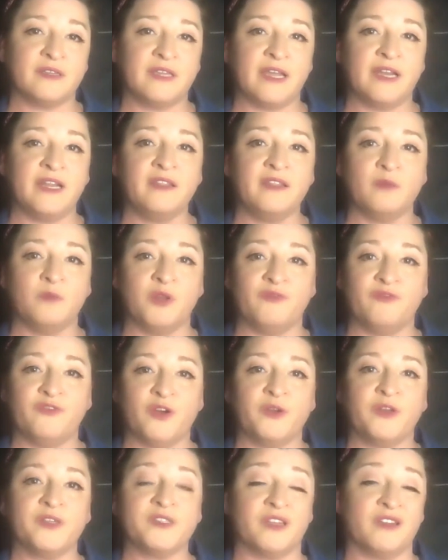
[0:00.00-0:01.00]
getting them to
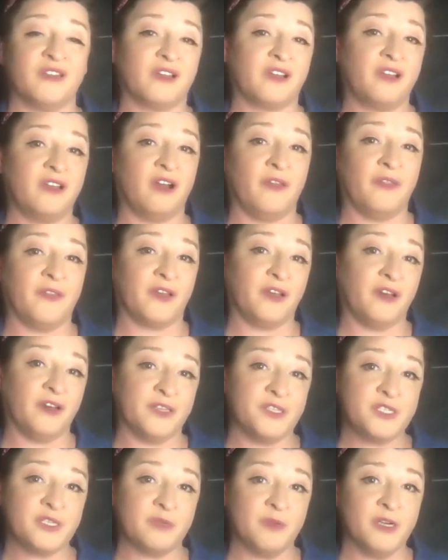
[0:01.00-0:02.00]
focus on the
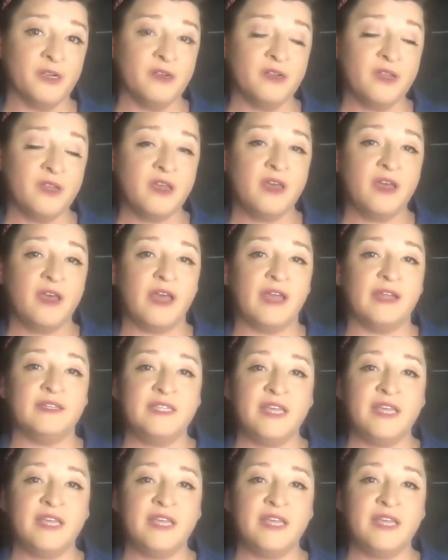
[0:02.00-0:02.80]
customer and